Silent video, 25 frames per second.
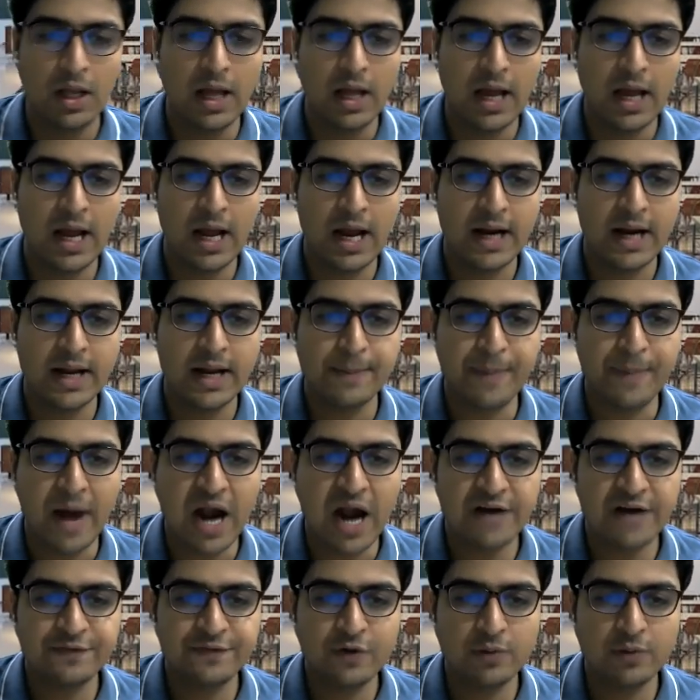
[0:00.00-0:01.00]
And
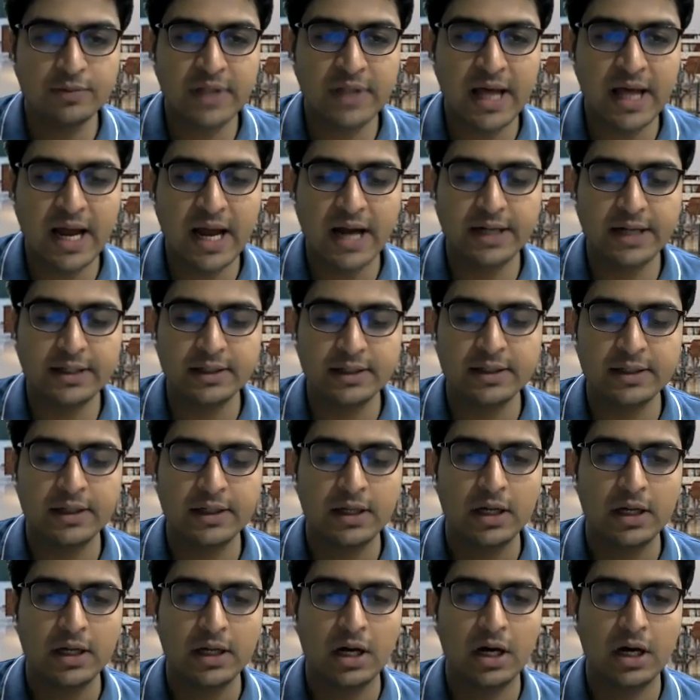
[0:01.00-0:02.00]
apart from that,
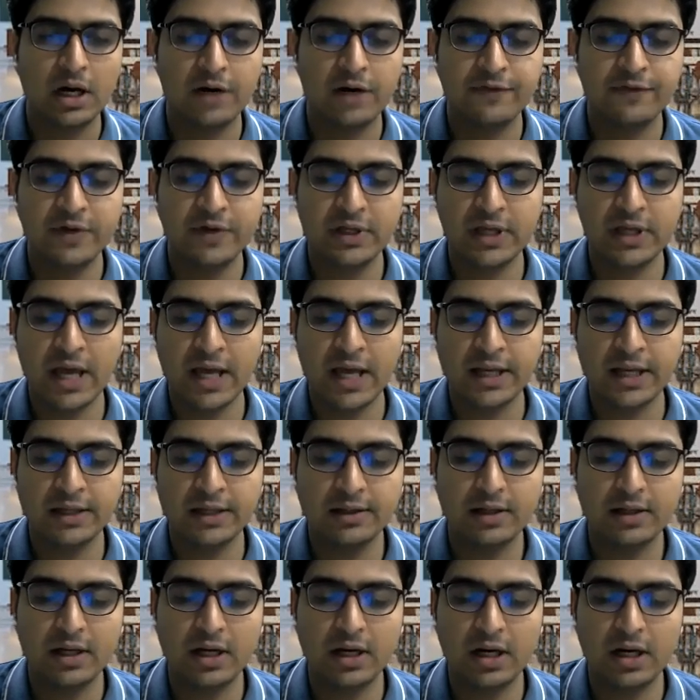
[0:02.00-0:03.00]
we
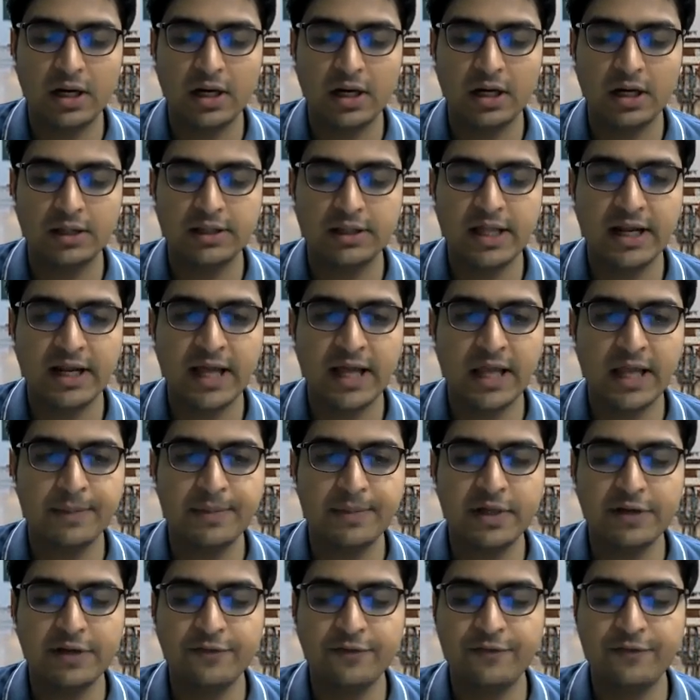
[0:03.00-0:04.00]
can there can
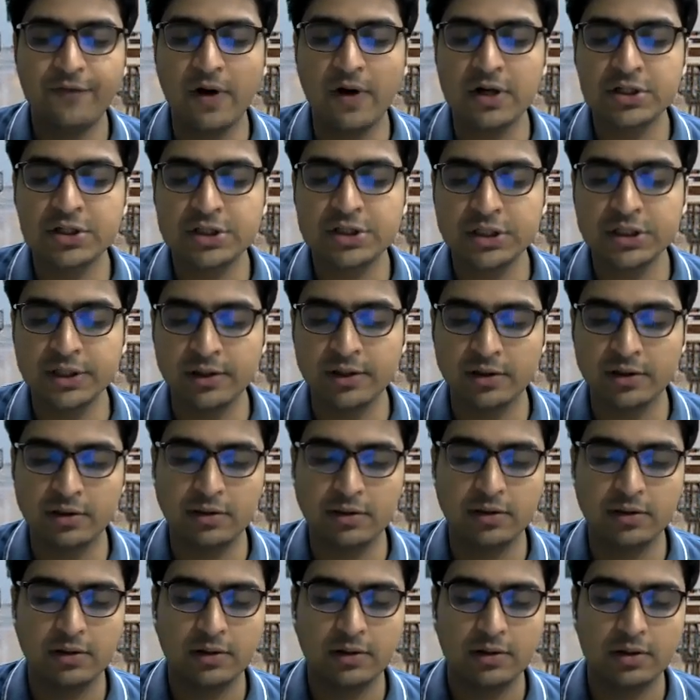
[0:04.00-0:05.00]
be
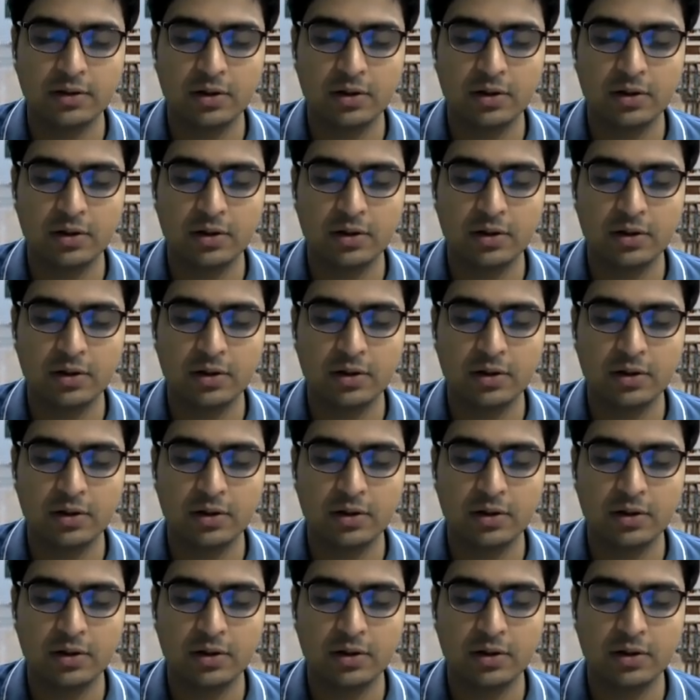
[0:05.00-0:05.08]
functions.